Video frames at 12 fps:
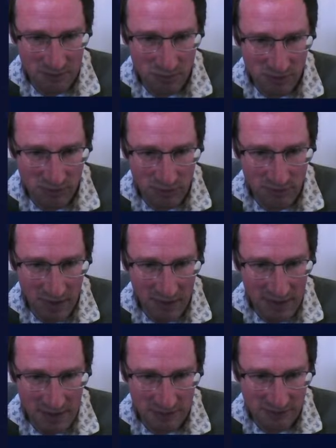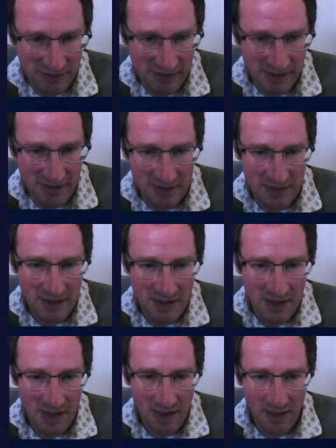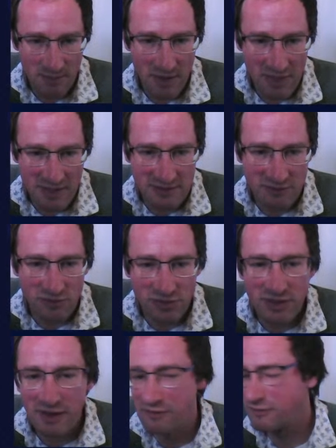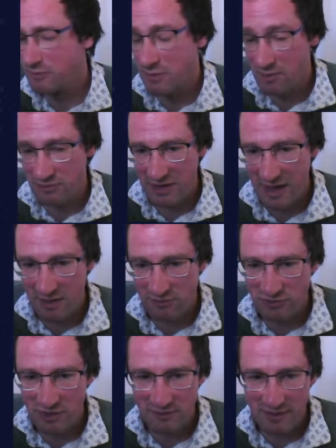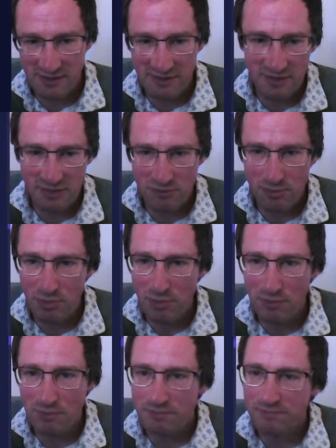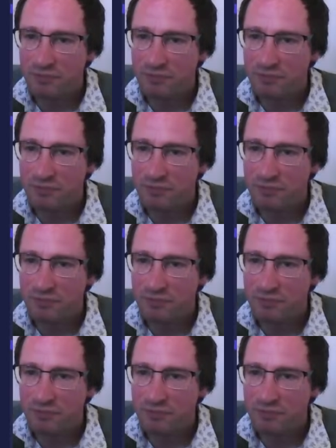of preview of how that looks here. And then different things that you might want to have generated in the report.